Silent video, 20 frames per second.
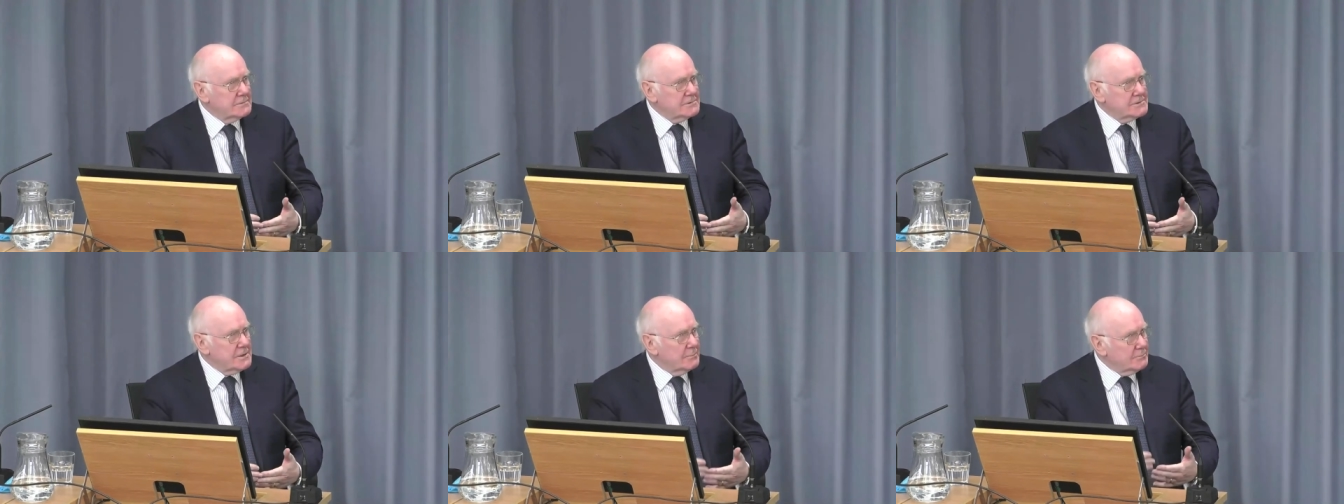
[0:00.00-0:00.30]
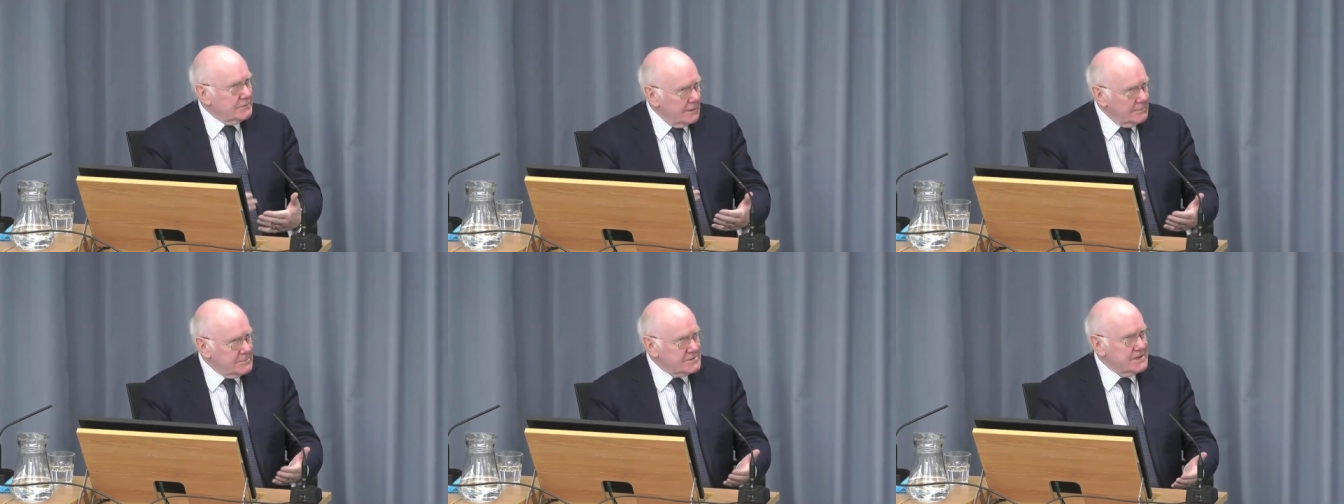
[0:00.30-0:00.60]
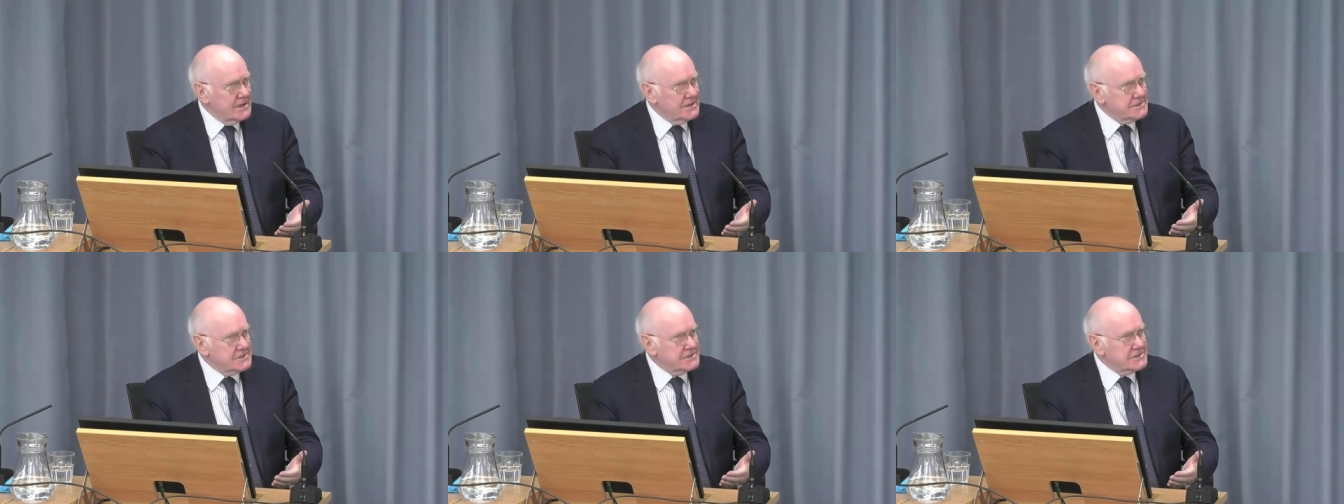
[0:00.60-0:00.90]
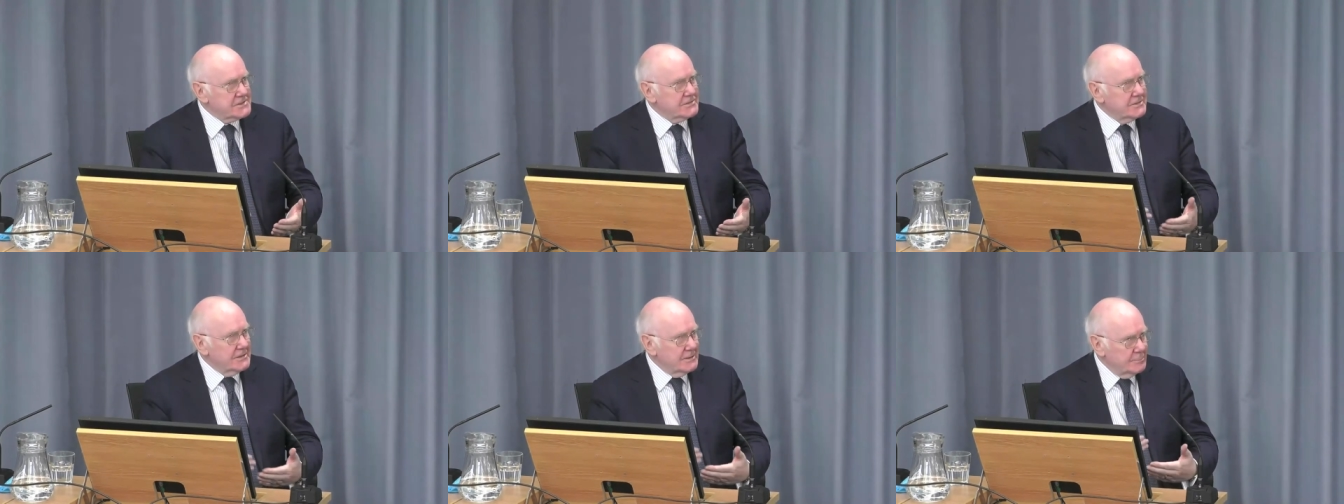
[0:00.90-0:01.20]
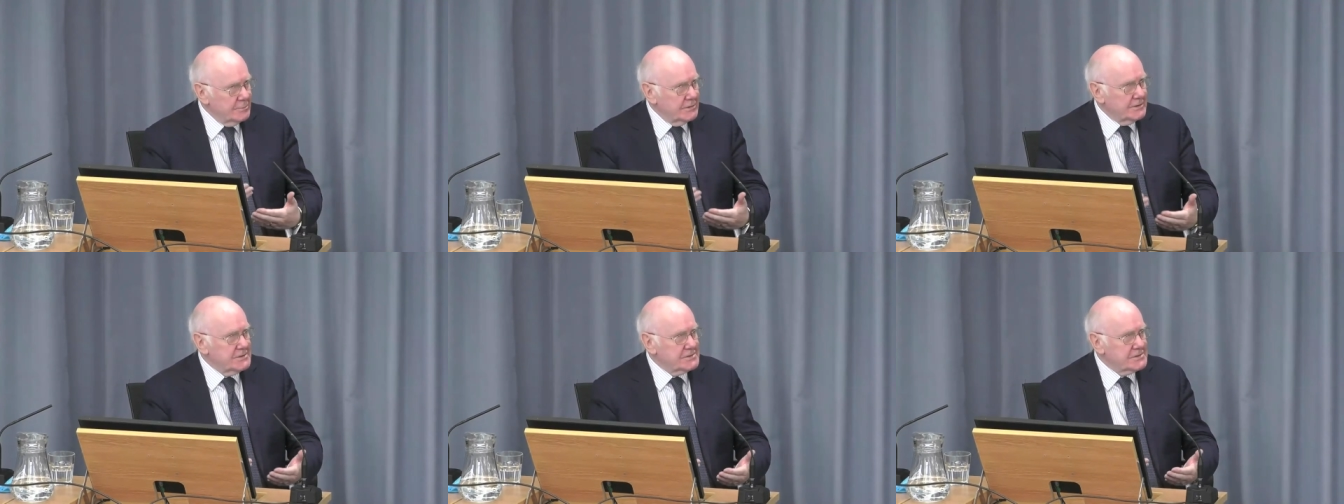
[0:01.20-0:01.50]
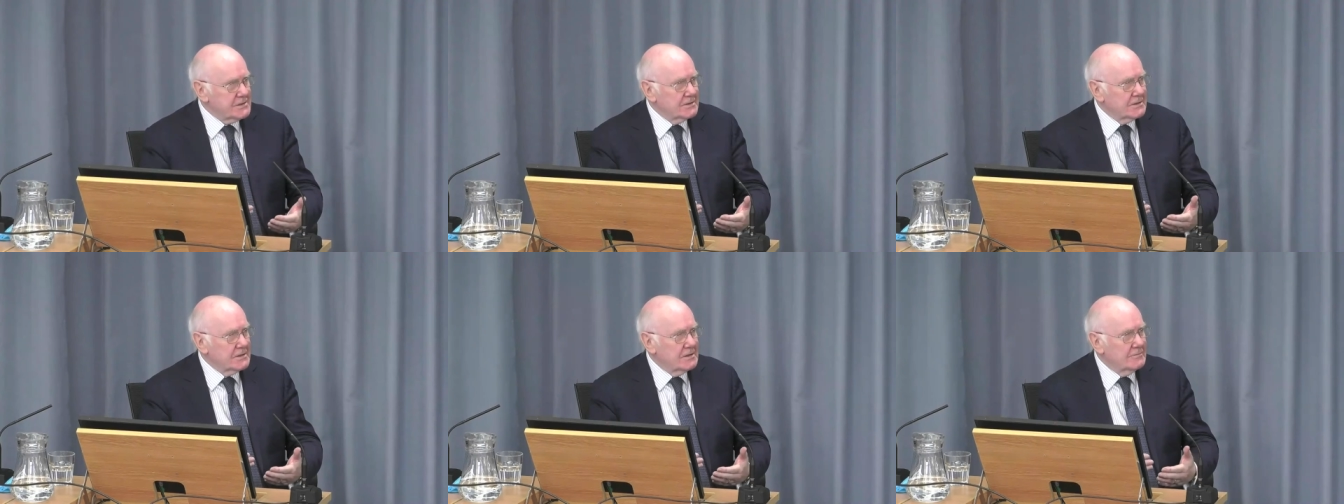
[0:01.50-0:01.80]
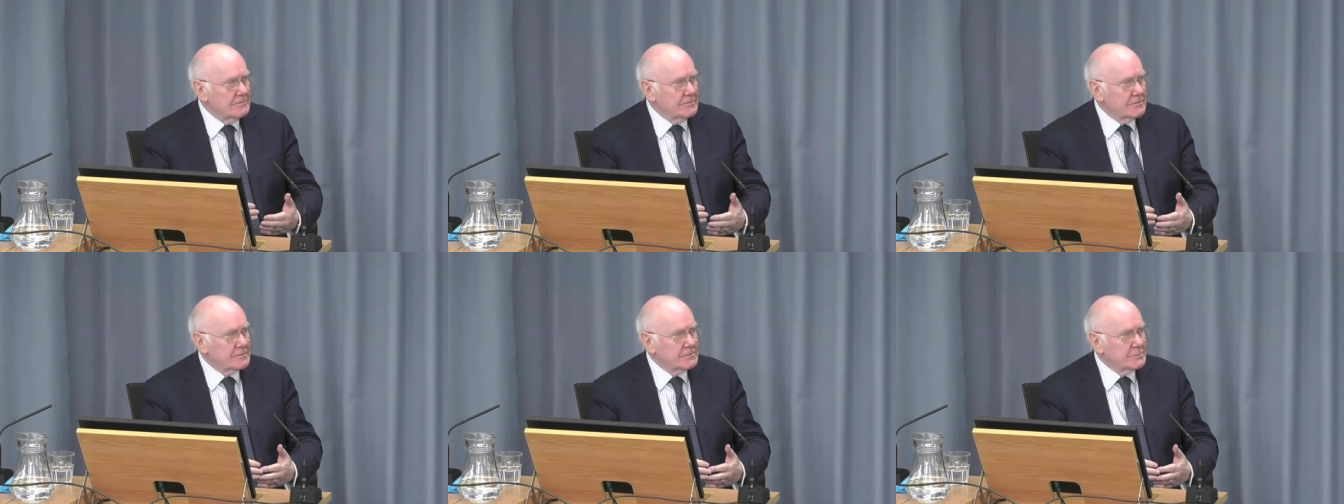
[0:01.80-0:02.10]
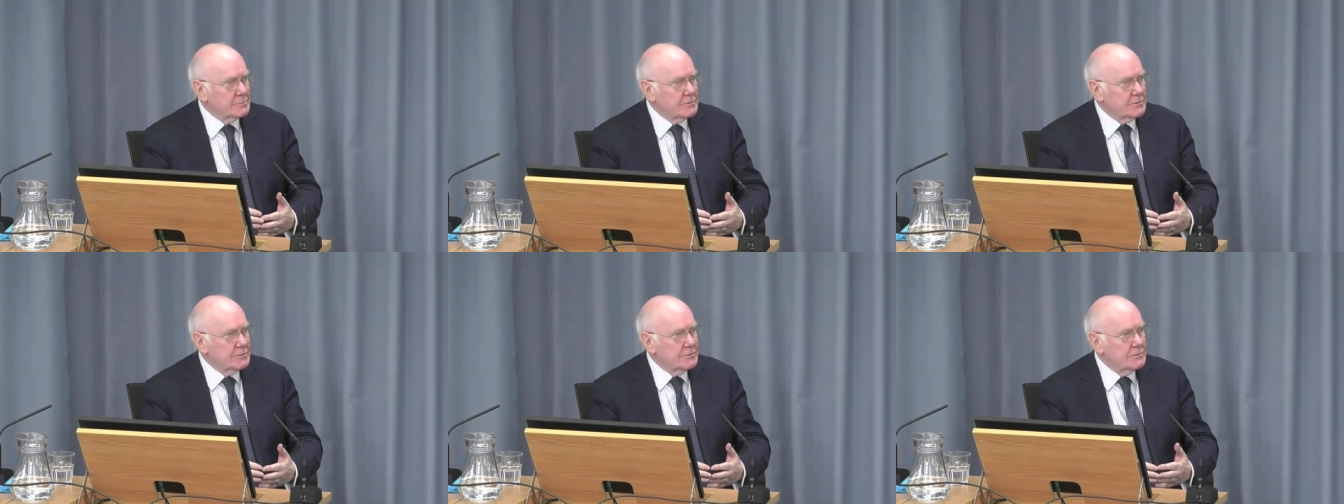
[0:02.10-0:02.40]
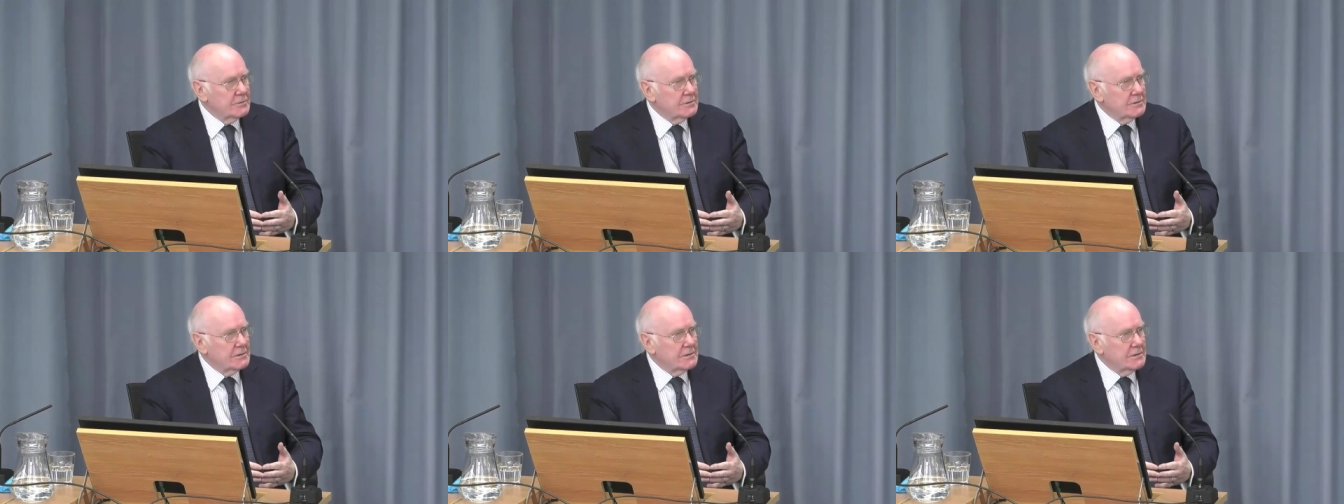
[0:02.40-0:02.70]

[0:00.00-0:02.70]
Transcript: Sometimes necessary, but it's uncomfortable.